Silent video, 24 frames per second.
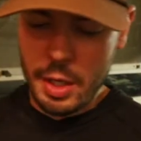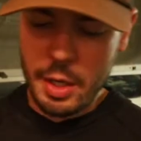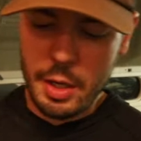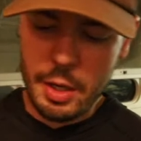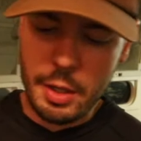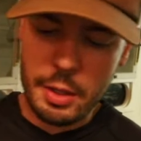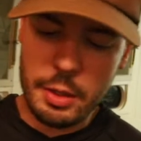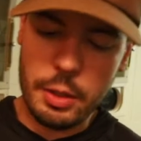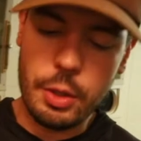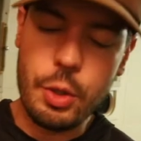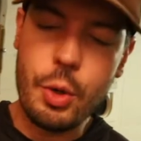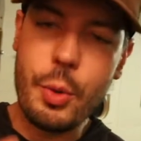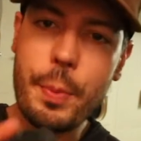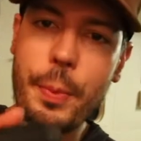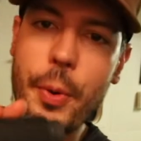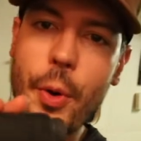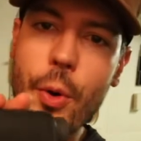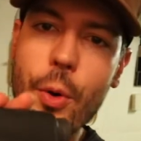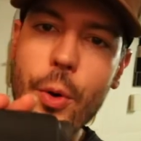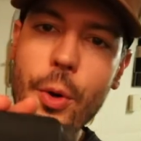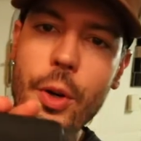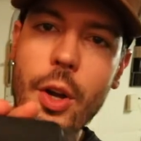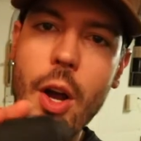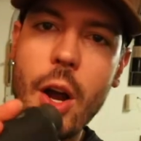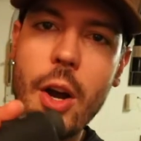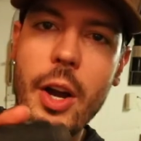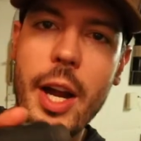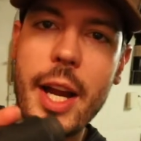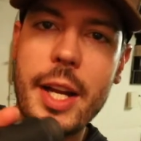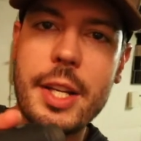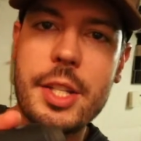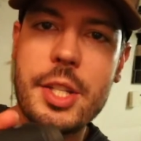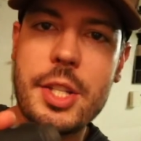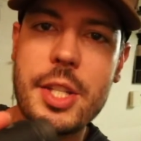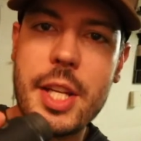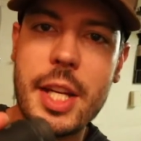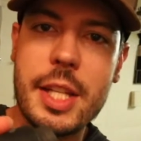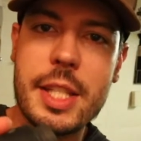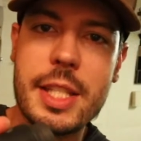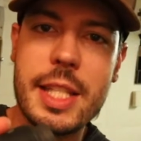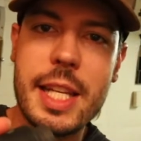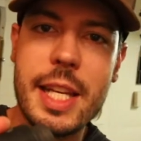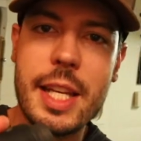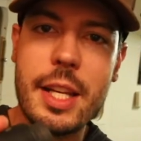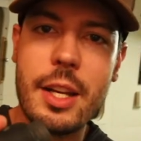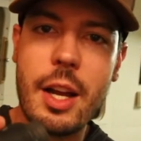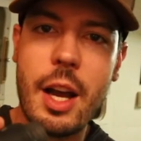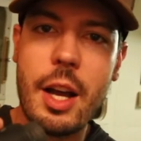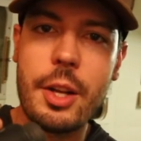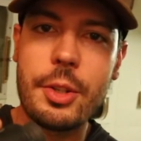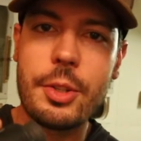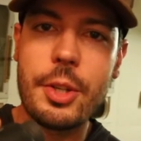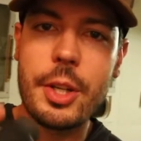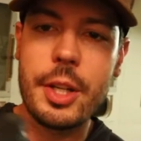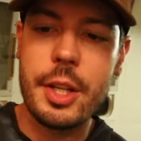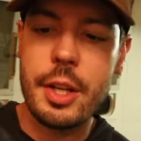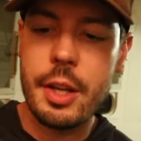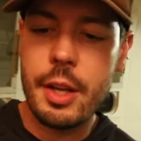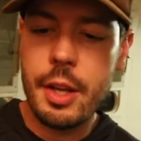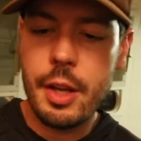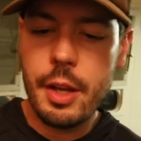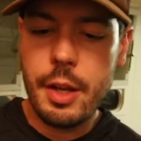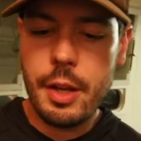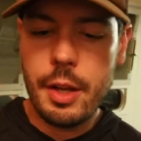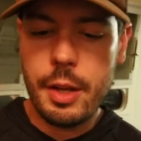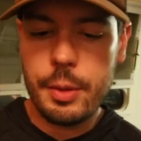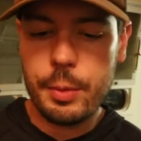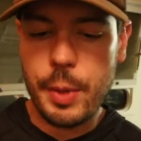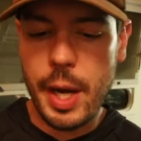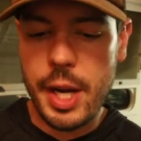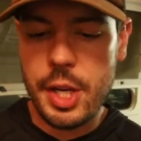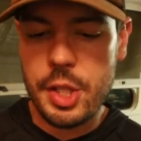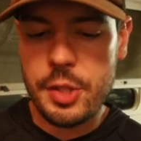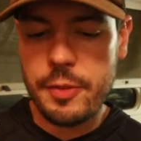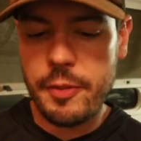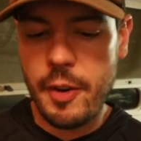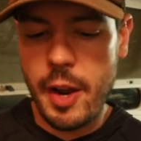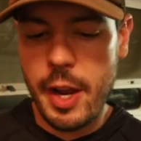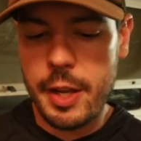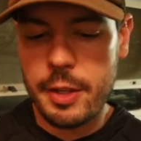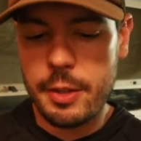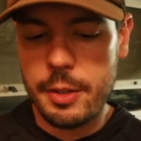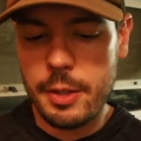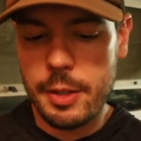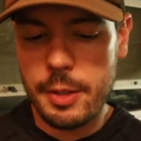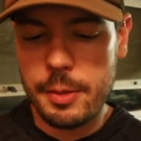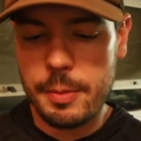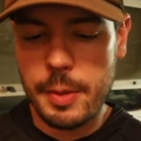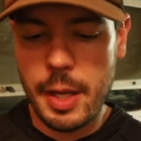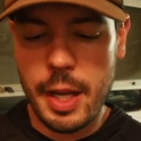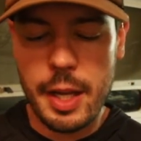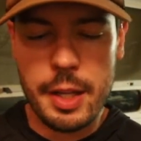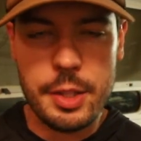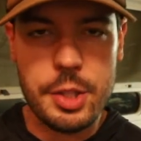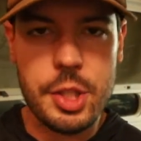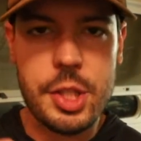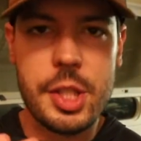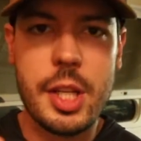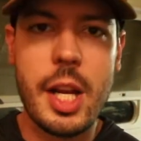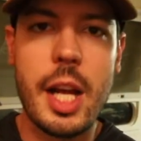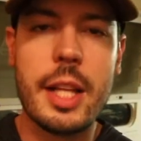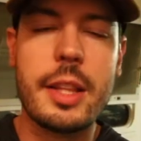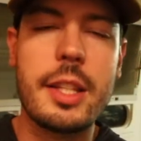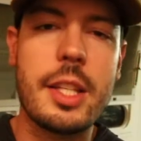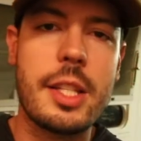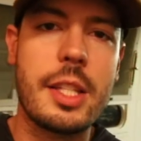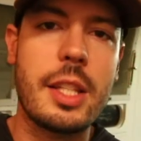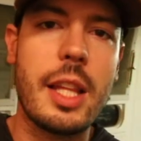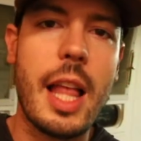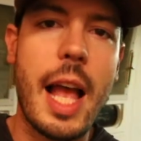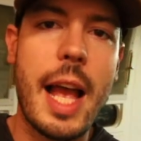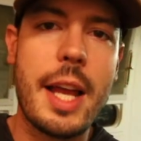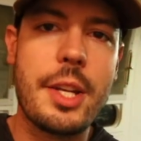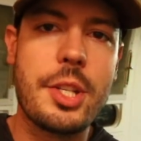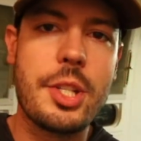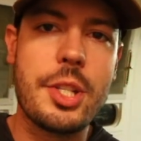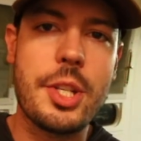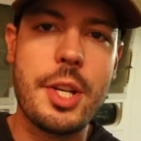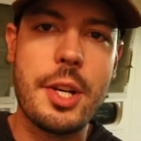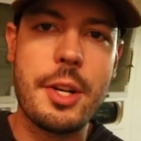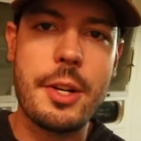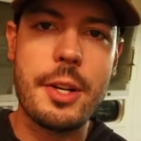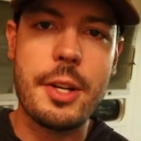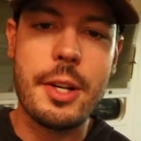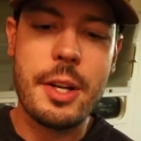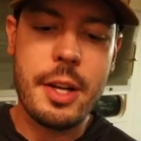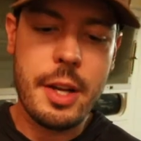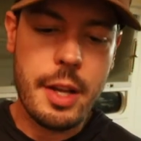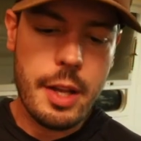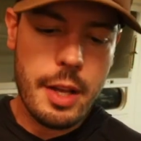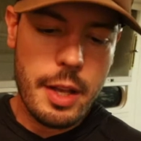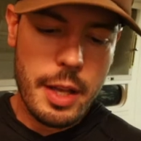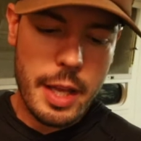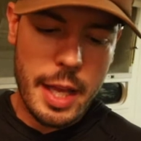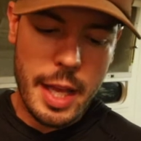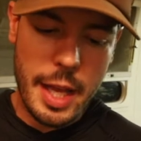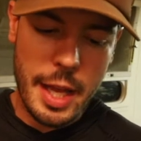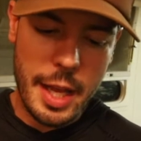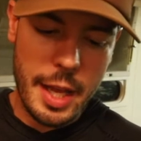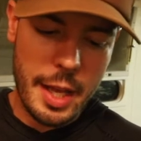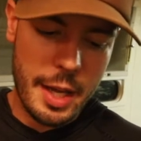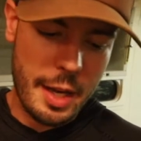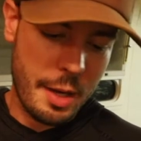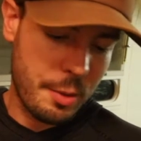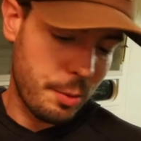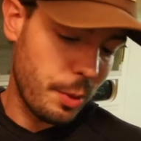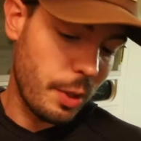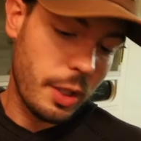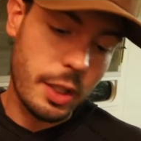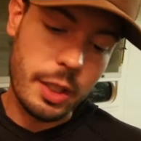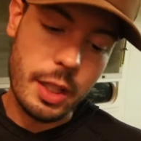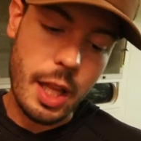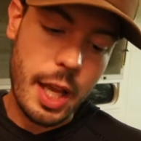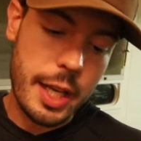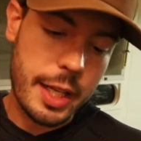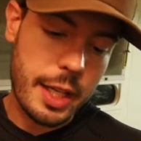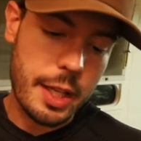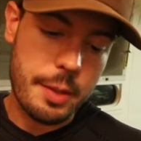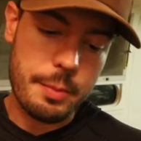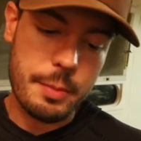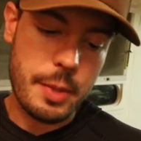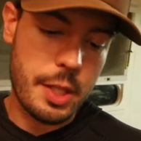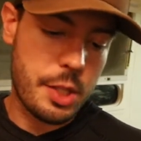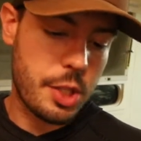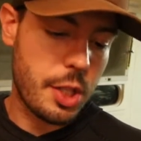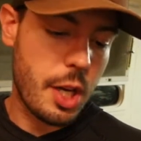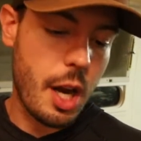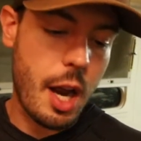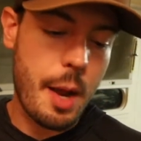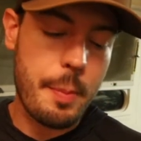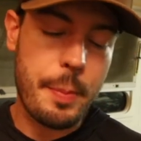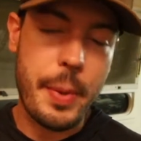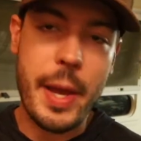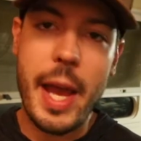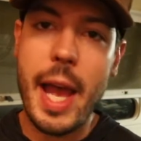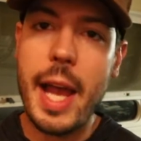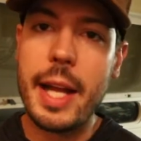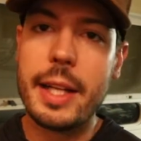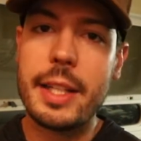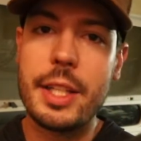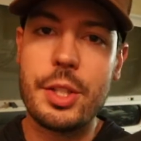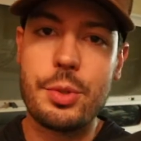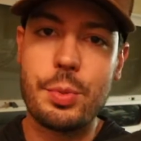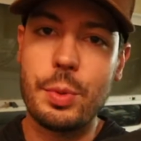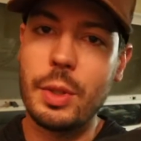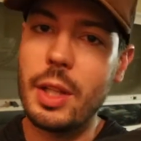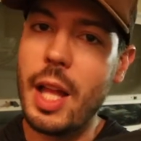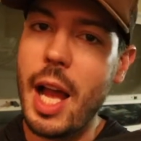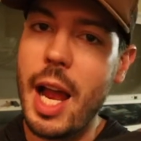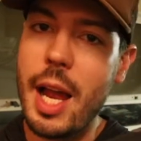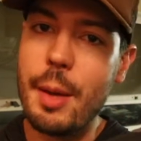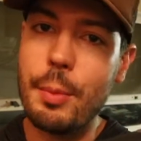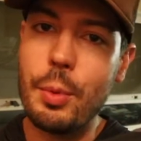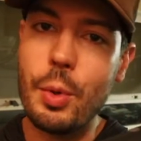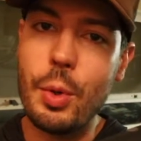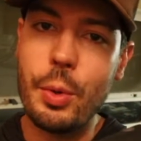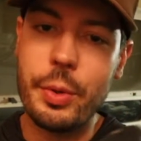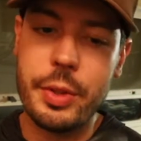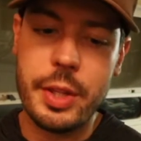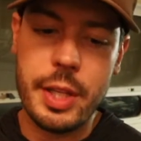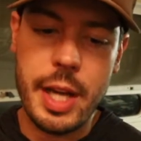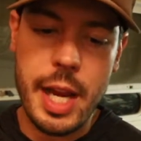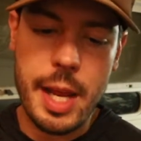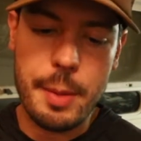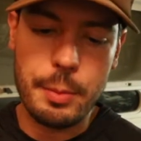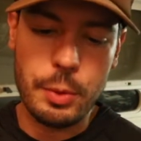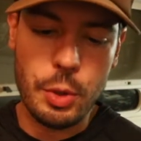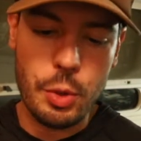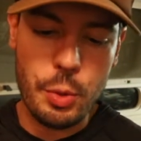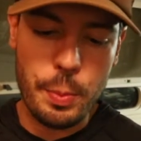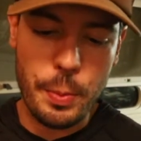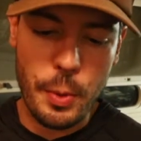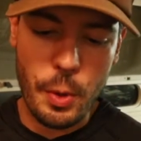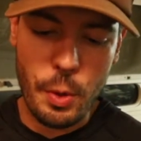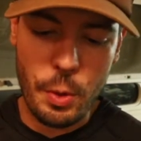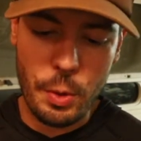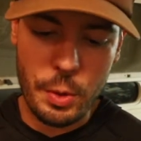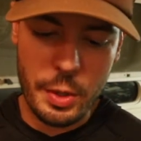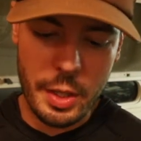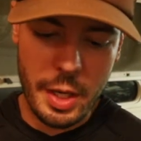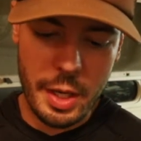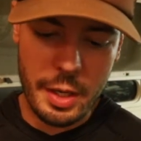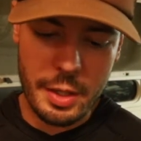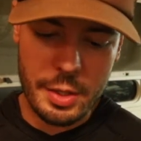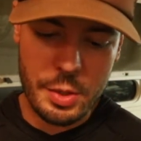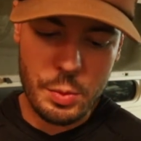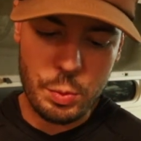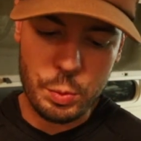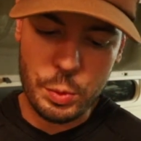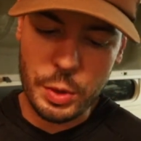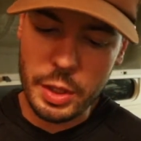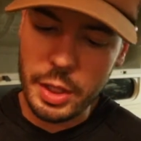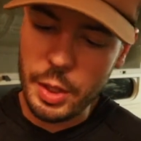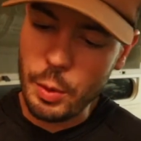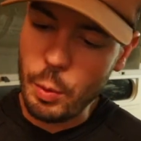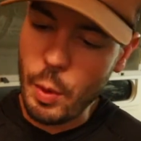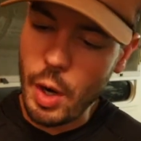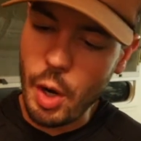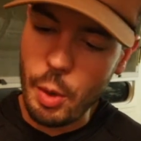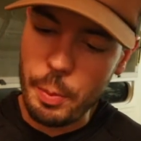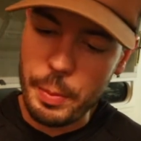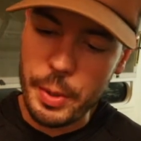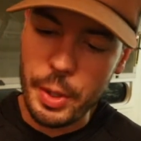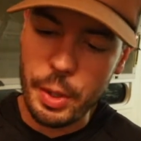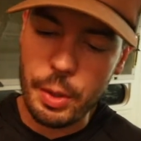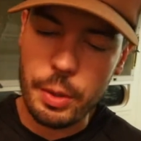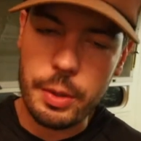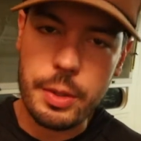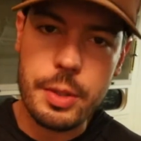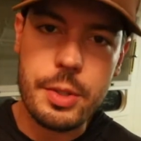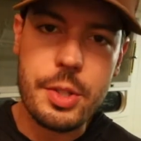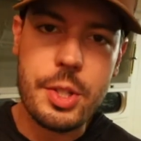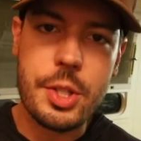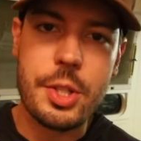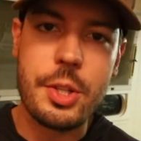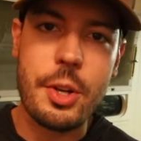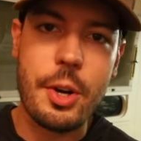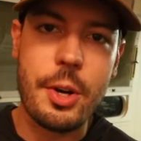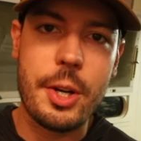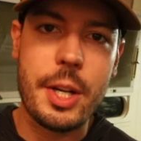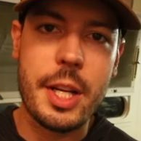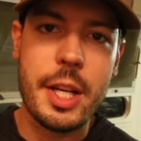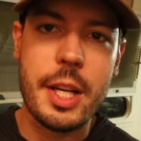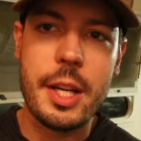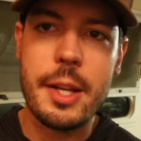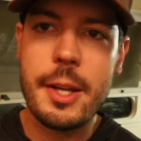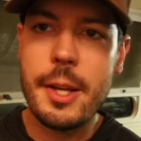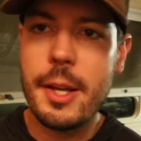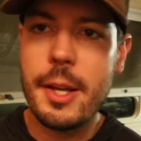a Leupold RX 1600 rangefinder. Just got this last year, and I really like it. It's compact, it's reliable with the name Leupold. It's really well built, sturdy,